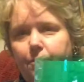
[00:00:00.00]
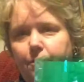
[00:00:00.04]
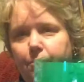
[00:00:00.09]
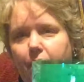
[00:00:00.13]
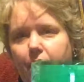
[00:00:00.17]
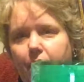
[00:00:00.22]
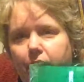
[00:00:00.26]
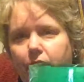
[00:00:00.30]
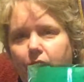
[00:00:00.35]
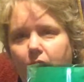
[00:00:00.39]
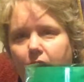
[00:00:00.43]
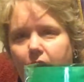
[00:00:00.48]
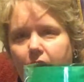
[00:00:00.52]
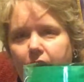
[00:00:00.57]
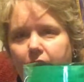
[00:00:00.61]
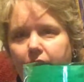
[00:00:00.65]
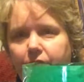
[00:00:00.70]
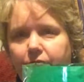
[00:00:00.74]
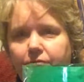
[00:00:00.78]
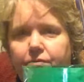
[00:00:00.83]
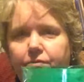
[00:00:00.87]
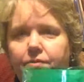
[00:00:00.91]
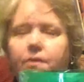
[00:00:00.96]
the bottle
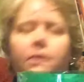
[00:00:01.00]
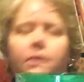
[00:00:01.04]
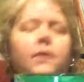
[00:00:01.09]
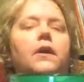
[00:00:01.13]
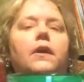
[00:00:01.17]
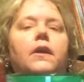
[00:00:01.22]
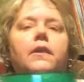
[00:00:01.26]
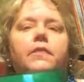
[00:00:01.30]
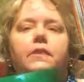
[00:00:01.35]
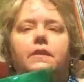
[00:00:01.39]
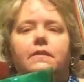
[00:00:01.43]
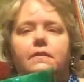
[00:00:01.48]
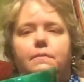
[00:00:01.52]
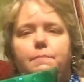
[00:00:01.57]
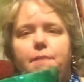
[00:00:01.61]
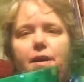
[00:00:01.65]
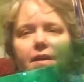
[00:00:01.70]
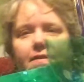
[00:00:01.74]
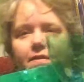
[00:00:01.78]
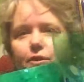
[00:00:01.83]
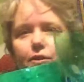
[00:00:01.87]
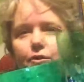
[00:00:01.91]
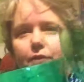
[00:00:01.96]
off. This
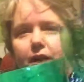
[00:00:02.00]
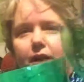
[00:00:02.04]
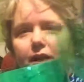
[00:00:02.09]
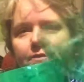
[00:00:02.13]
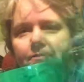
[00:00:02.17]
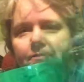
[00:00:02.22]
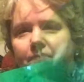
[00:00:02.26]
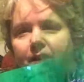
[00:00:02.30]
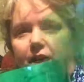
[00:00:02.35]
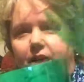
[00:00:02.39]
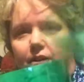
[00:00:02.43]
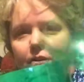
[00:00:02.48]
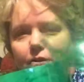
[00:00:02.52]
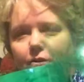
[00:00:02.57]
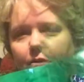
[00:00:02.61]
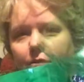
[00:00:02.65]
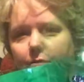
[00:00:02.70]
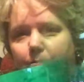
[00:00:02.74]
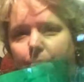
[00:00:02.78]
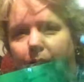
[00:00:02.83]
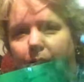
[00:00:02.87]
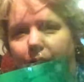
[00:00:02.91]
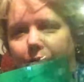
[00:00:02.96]
makes a great funnel,
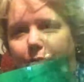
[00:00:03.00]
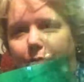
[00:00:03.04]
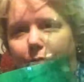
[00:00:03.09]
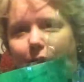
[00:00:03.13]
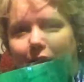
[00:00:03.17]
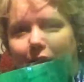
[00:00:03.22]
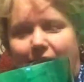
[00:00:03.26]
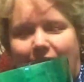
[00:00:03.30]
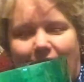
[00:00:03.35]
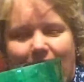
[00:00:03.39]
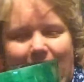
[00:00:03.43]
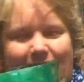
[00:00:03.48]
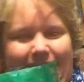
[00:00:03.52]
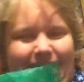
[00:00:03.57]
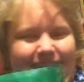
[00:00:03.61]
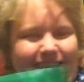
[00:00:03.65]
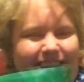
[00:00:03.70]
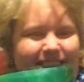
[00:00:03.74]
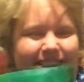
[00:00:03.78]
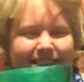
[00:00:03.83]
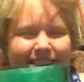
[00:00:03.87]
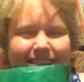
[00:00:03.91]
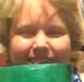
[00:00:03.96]
by the way.
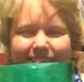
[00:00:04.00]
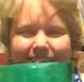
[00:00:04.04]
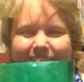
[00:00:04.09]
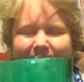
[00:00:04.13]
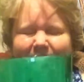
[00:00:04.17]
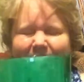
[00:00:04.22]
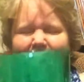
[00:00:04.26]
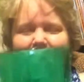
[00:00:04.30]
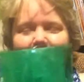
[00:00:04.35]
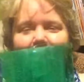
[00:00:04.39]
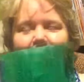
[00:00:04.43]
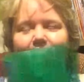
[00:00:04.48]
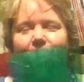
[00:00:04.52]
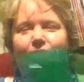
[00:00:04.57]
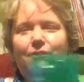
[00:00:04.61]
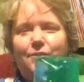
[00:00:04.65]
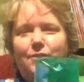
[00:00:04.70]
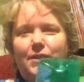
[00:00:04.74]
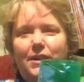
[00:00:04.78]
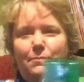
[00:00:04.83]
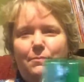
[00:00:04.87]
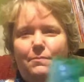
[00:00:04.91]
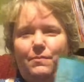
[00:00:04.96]
So
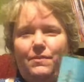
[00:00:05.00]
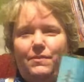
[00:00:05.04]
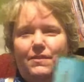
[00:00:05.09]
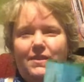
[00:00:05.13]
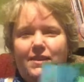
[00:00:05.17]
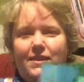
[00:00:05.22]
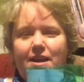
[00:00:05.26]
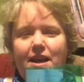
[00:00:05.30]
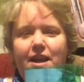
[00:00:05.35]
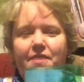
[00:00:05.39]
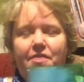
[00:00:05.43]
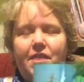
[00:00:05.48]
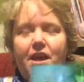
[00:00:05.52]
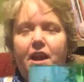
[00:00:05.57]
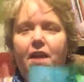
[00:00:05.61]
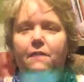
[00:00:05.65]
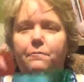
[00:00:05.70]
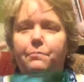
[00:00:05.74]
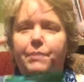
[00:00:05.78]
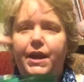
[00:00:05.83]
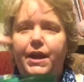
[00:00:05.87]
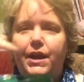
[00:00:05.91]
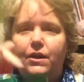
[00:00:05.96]
you want to cut that
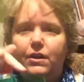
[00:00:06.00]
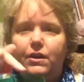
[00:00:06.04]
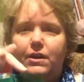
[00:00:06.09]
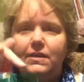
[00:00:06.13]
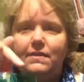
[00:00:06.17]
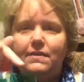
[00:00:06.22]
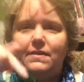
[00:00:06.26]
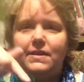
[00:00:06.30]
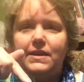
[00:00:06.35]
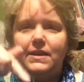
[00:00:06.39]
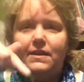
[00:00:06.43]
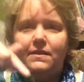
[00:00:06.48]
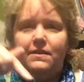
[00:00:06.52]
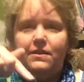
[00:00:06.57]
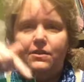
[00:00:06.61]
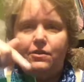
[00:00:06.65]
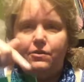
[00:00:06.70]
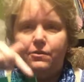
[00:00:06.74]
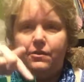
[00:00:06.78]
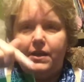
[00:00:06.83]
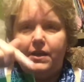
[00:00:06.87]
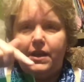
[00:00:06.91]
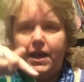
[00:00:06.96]
off. Parents need to
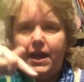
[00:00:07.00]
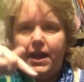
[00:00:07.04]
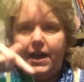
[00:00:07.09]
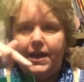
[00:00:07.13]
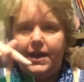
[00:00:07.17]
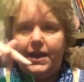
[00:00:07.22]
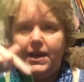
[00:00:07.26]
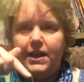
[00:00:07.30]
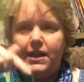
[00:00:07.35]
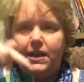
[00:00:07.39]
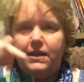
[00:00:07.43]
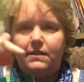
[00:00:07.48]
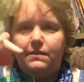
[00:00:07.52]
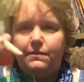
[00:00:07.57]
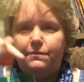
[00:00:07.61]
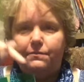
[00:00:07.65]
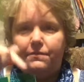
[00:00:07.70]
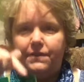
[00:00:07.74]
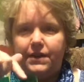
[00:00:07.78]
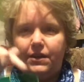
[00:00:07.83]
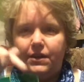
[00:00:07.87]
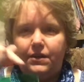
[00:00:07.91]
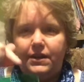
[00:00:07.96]
do the cutting. It's
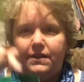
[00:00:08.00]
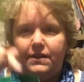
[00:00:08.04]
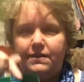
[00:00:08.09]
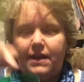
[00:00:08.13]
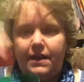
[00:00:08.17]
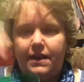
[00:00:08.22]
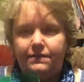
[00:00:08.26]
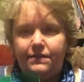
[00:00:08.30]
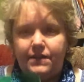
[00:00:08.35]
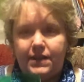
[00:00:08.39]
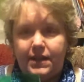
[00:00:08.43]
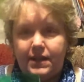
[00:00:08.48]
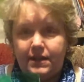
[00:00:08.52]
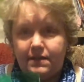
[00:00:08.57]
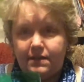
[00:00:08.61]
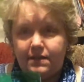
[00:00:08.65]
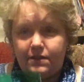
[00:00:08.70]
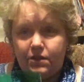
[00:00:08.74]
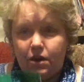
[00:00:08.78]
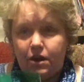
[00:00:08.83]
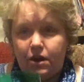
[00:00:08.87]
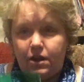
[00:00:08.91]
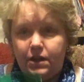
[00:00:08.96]
very tough to get
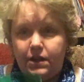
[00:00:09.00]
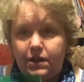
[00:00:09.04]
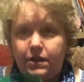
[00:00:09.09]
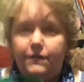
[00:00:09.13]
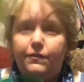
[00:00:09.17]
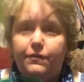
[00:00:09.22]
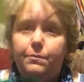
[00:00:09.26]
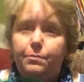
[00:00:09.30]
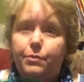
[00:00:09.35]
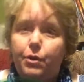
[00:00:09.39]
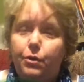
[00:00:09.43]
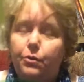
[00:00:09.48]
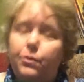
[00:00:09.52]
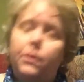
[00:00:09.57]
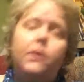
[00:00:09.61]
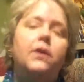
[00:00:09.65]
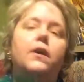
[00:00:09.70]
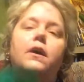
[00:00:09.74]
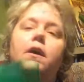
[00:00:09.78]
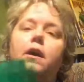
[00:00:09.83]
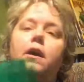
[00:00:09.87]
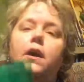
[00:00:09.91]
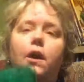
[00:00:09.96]
started. You have to poke
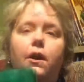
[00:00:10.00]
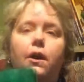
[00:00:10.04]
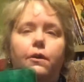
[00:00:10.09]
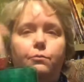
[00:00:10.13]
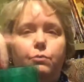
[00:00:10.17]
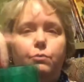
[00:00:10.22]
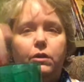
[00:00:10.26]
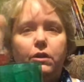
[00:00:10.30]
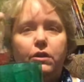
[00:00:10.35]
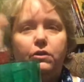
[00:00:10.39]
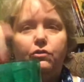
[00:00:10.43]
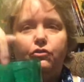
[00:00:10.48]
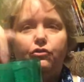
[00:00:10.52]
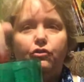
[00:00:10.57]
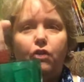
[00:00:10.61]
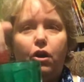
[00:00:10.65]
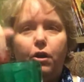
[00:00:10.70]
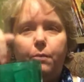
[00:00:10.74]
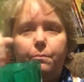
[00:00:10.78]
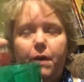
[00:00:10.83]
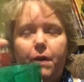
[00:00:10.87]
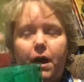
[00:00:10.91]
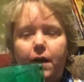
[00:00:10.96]
a really
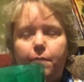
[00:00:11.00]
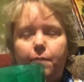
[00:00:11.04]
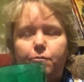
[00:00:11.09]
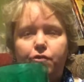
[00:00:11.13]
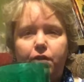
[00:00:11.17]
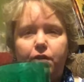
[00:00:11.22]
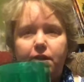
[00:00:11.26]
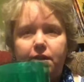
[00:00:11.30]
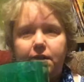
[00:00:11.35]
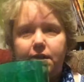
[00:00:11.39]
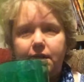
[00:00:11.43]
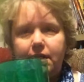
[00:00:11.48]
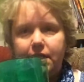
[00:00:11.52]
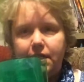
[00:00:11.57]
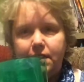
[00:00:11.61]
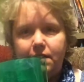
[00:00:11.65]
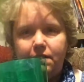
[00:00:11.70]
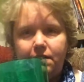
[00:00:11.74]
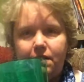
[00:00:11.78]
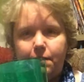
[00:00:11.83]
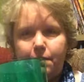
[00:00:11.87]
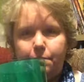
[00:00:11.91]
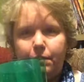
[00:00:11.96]
sharp object
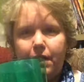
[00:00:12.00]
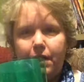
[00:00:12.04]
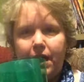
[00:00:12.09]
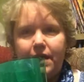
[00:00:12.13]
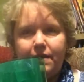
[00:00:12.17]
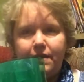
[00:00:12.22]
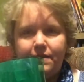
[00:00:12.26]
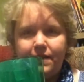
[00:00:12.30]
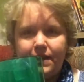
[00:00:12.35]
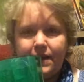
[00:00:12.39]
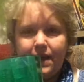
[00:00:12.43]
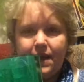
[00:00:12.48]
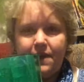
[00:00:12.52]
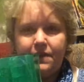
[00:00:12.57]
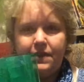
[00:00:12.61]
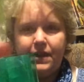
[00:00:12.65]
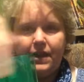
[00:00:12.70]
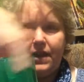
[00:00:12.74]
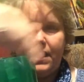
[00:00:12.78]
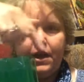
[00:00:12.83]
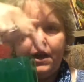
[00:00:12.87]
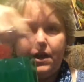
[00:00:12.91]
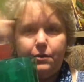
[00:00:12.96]
into the plastic and
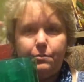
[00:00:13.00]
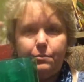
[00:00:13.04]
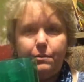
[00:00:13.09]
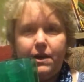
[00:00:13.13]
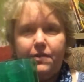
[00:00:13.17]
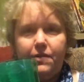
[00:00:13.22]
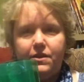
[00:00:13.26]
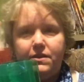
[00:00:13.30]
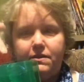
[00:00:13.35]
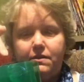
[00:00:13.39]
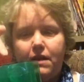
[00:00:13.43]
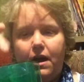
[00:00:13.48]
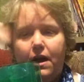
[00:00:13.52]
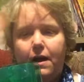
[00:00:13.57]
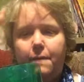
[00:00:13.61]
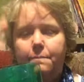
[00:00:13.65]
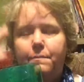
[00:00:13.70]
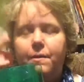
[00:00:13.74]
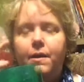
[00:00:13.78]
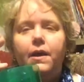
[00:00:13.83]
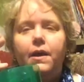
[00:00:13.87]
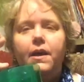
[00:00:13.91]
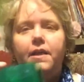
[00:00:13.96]
then cut around the
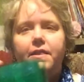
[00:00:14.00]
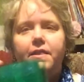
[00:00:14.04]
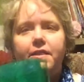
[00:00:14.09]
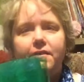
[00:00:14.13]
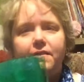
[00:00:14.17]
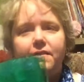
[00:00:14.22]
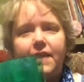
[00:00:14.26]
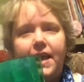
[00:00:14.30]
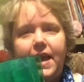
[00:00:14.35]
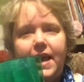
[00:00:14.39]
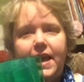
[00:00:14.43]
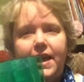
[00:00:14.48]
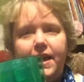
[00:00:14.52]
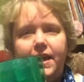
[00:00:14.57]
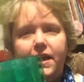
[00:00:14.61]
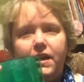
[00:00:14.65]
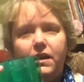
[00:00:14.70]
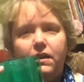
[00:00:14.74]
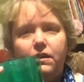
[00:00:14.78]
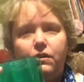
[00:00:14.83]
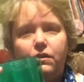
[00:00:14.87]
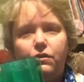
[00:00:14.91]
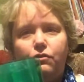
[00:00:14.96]
top. This can get
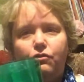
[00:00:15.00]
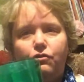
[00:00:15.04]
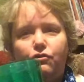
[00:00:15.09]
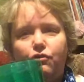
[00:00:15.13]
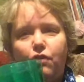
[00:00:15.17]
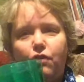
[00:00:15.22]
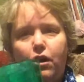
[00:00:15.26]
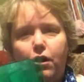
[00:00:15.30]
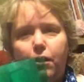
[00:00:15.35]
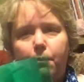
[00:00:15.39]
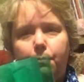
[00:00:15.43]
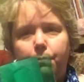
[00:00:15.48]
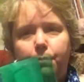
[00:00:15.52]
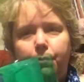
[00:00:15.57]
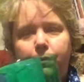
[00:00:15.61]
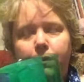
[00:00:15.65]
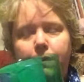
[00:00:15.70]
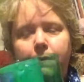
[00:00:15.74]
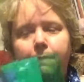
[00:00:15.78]
a little sharp.